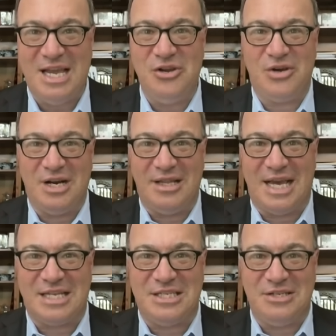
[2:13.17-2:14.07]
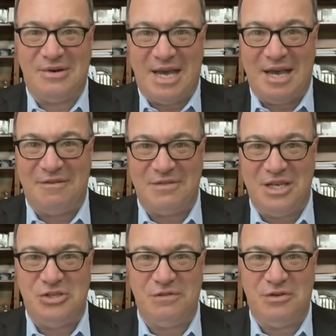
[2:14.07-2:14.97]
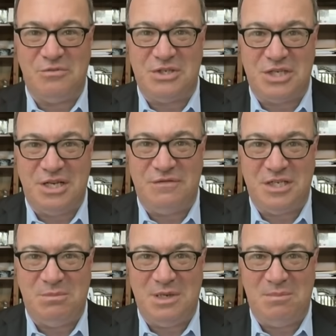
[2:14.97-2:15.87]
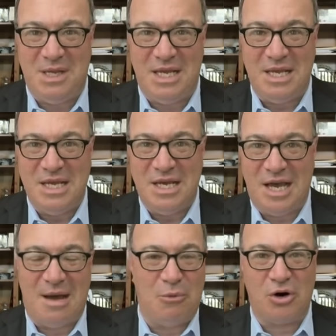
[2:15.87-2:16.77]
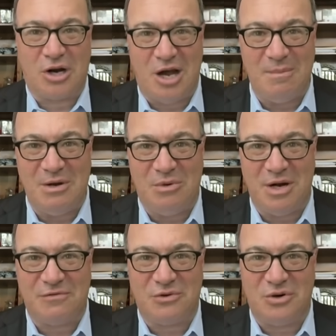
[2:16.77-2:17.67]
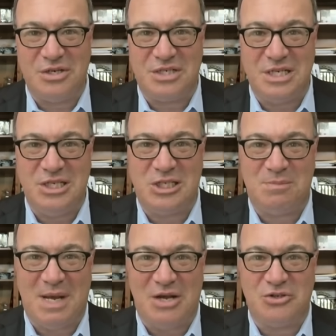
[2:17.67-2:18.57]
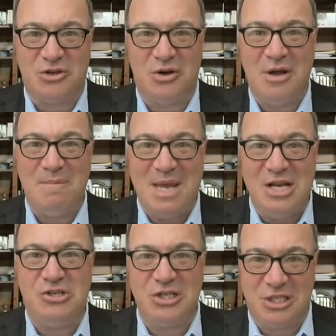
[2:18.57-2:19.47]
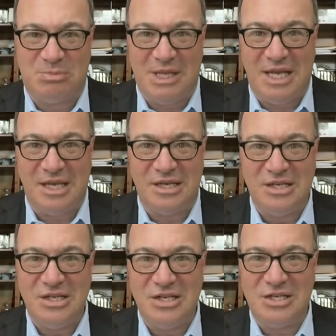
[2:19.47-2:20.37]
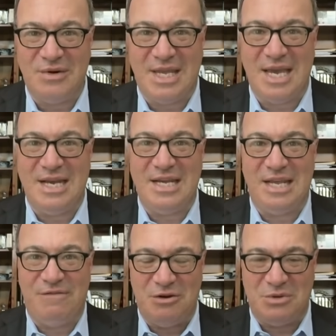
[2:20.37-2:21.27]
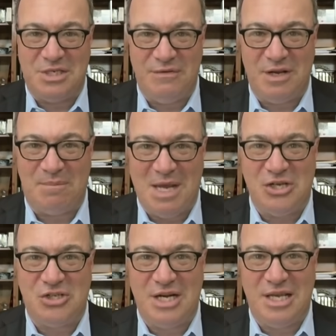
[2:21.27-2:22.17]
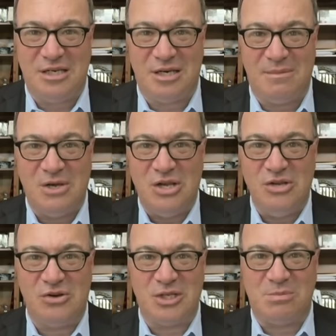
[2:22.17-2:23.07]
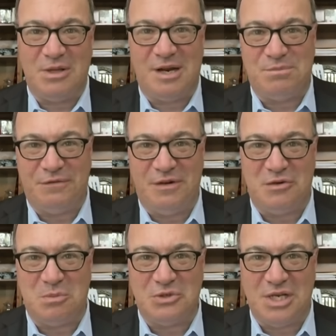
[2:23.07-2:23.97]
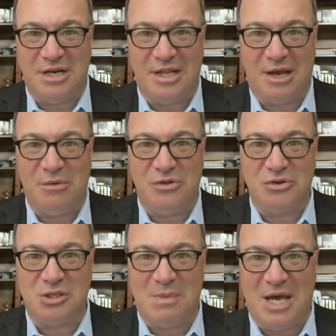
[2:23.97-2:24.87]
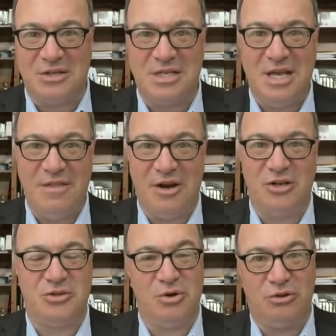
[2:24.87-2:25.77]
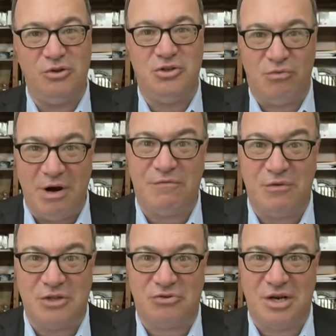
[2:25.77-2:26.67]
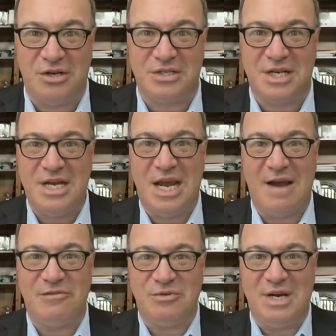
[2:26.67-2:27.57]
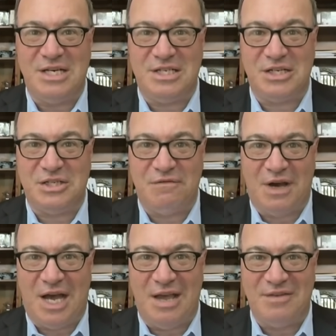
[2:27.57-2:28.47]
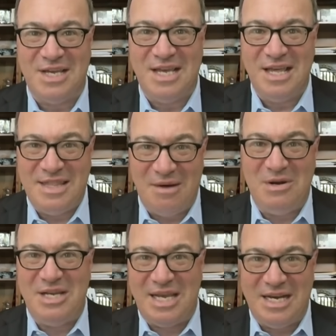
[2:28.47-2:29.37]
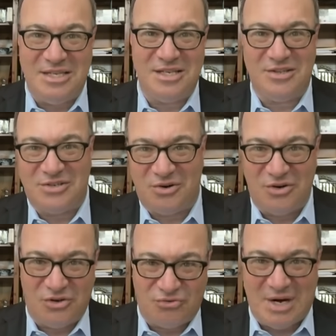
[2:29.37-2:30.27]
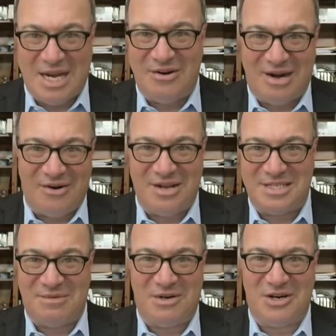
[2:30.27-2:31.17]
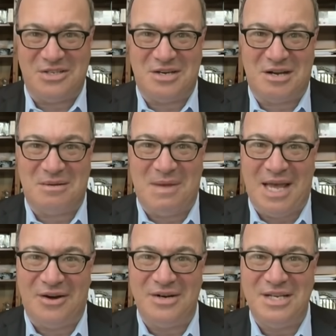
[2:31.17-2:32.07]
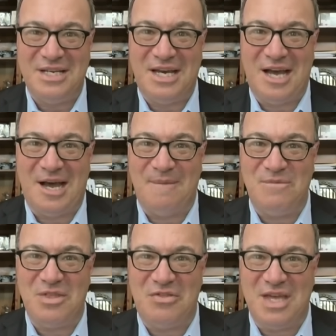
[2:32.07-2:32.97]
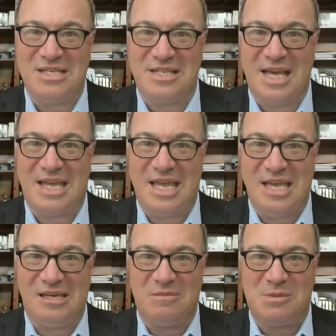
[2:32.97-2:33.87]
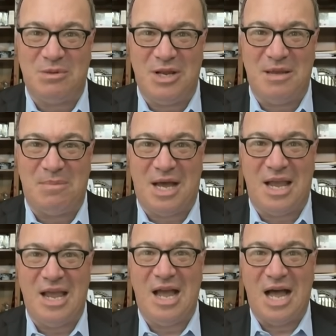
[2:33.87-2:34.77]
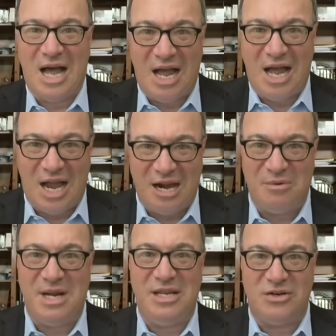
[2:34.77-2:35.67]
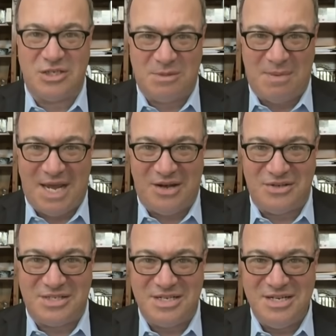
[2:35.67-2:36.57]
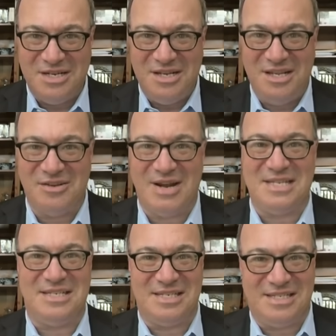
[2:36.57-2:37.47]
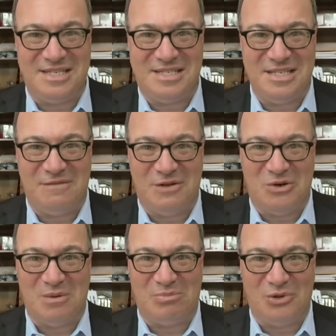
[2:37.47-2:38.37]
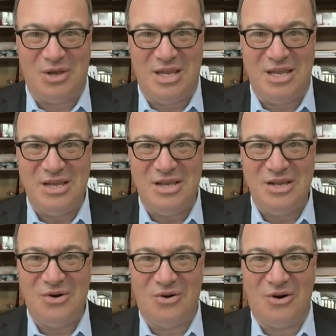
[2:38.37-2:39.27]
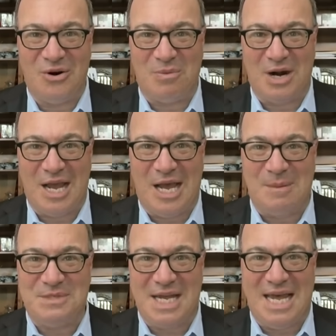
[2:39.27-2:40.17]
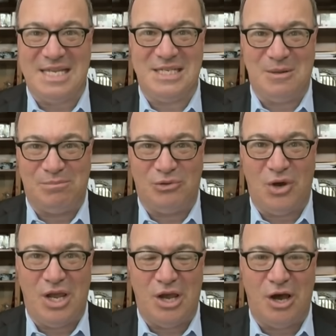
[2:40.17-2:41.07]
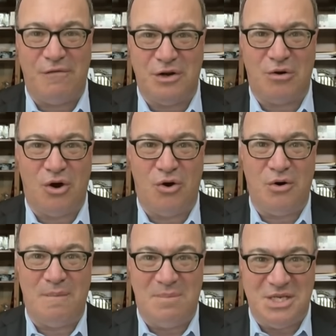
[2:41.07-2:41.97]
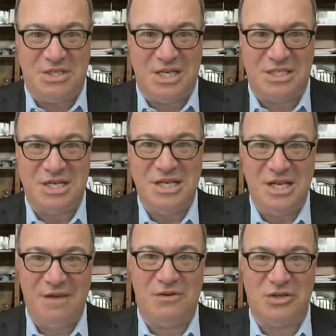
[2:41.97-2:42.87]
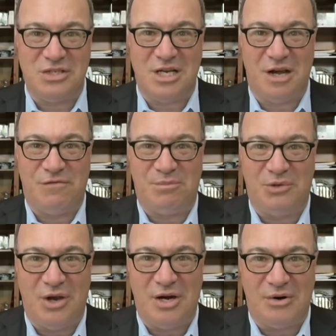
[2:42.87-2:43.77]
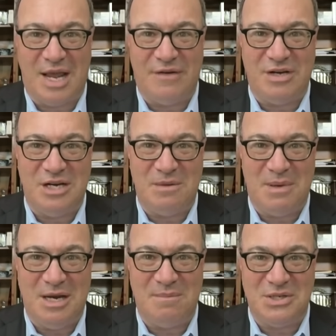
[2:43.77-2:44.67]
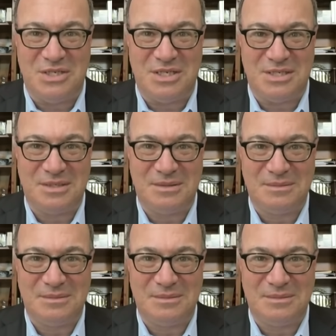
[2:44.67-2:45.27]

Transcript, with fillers: and you can elect to have each of you receive CPP. A more common one, of course, is spousal pension splitting. So again, if you're receiving a pension income, you can split up to 50% of that with your spouse. That also includes RIF withdrawals after age 65. Then when you get into the sort of gray areas that we're going to talk about, things like income splitting by hiring your spouse, either as an assistant if you're an employee, or perhaps as an employee of your own business if you're self-employed or have an independent business.